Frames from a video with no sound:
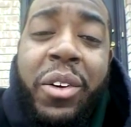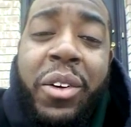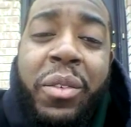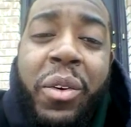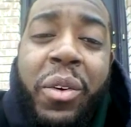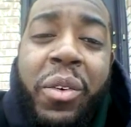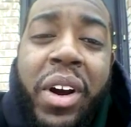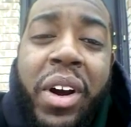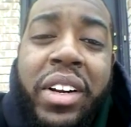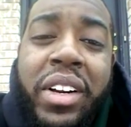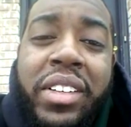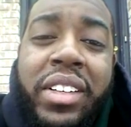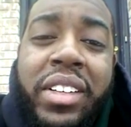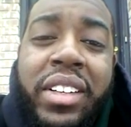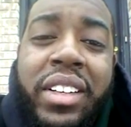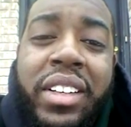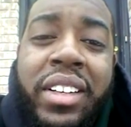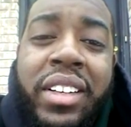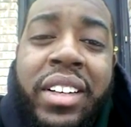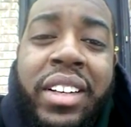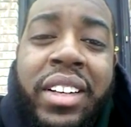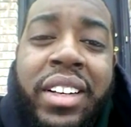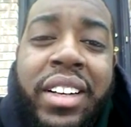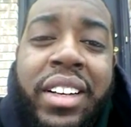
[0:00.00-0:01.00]
Thank you for
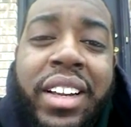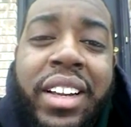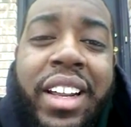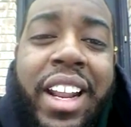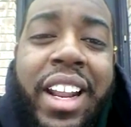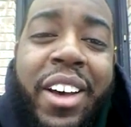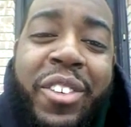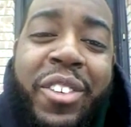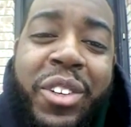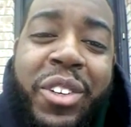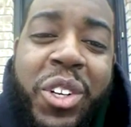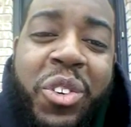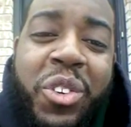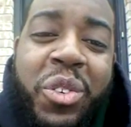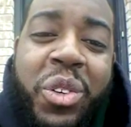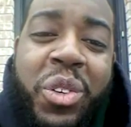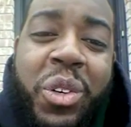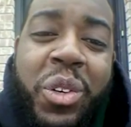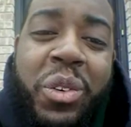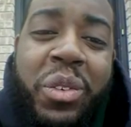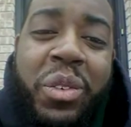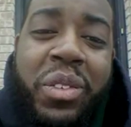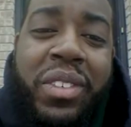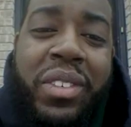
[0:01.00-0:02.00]
watching, and I'll see
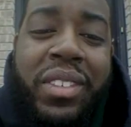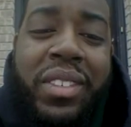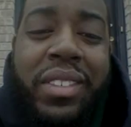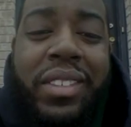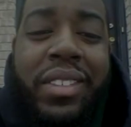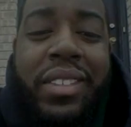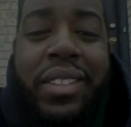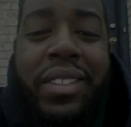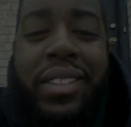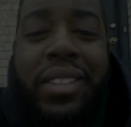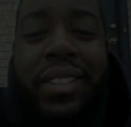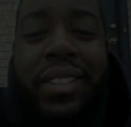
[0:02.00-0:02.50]
you soon.